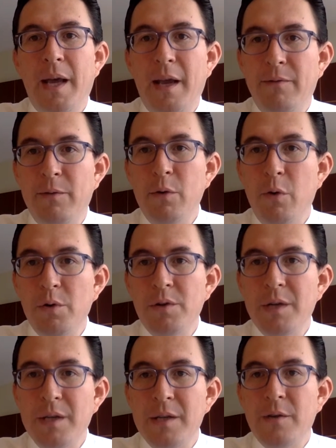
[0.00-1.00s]
a blue
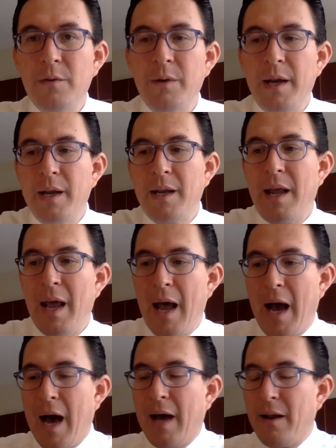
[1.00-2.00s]
ocean is created
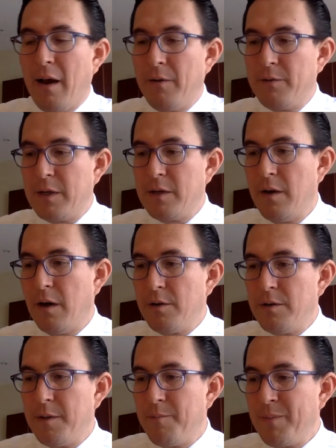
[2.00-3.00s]
out of
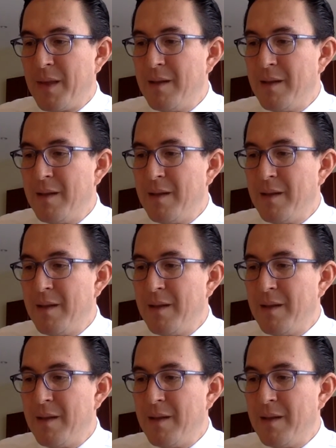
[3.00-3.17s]
technology.